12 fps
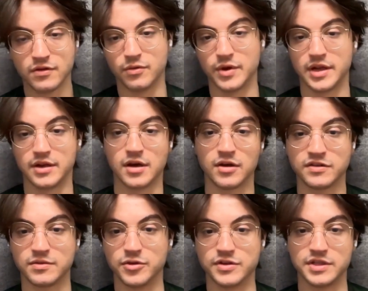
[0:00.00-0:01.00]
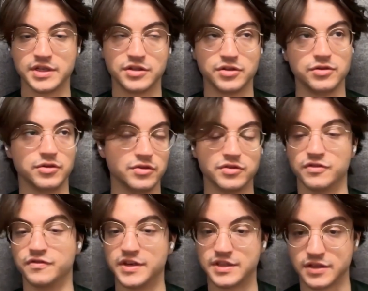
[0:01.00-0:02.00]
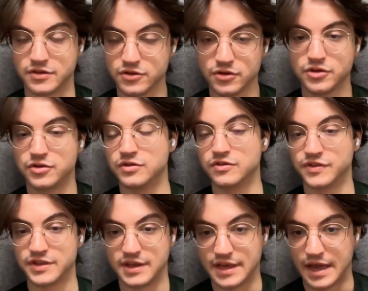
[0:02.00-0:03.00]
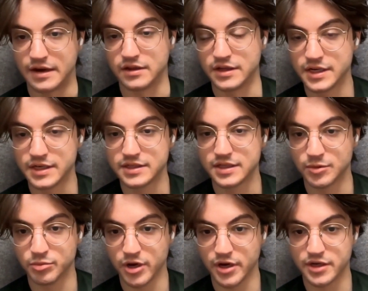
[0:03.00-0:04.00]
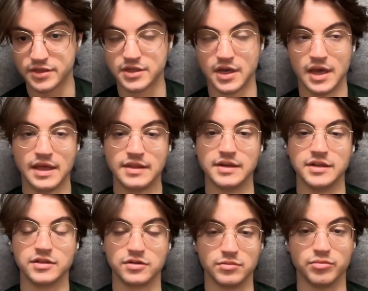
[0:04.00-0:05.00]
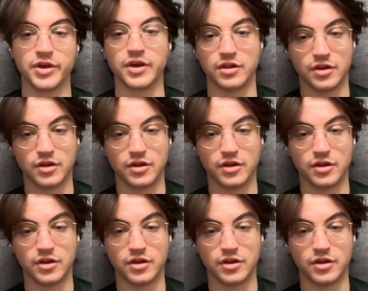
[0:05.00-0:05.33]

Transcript: So when customers need to do user-facing search, user-facing analytics in their products, they need to bring